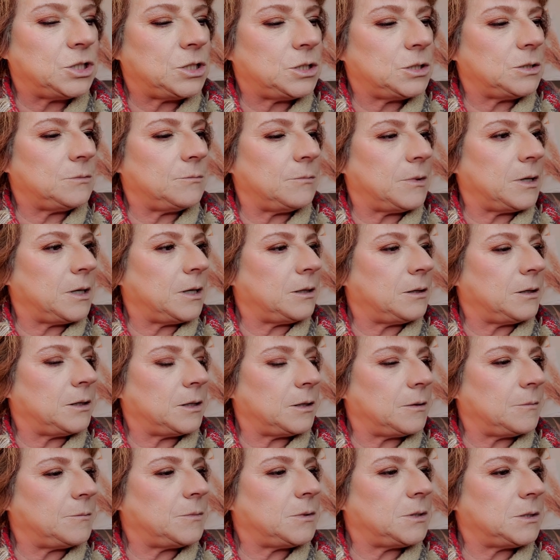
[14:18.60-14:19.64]
my
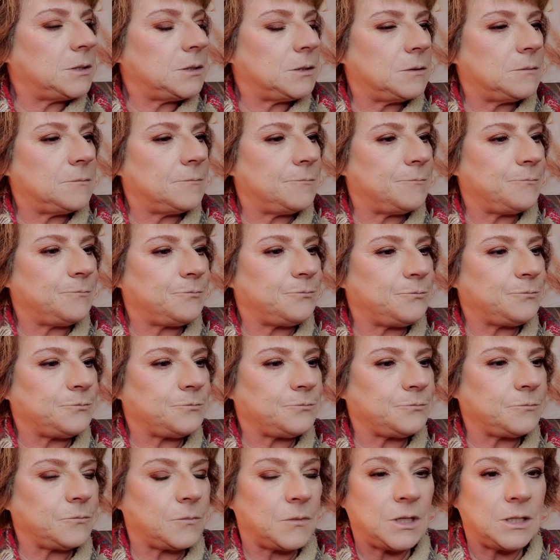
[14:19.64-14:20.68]
lips.
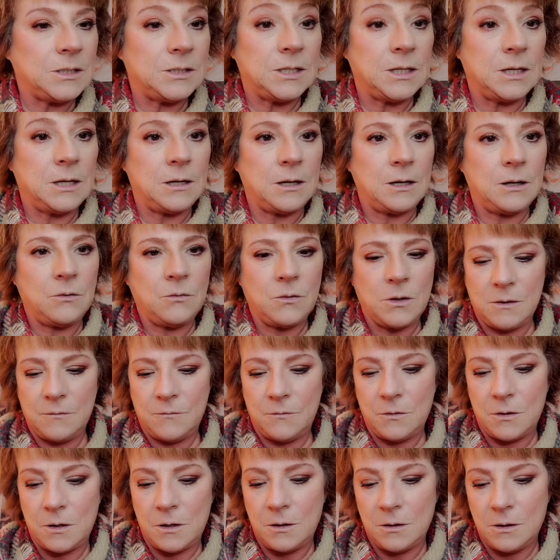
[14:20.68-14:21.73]
Because again, I don't have a
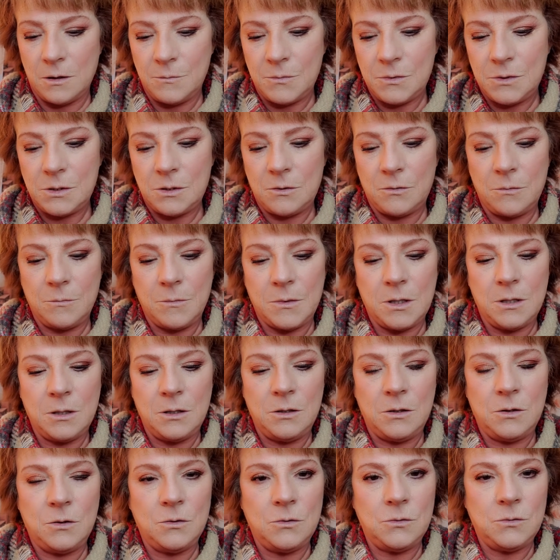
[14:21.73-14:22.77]
lot of lips. So I'm going to
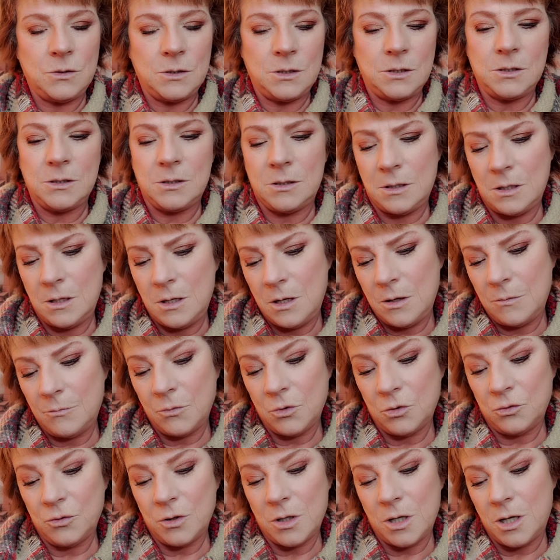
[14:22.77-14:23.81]
use this
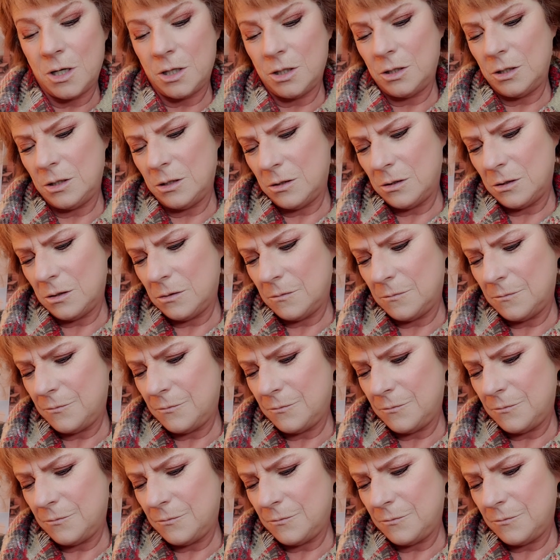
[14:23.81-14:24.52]
Mirage,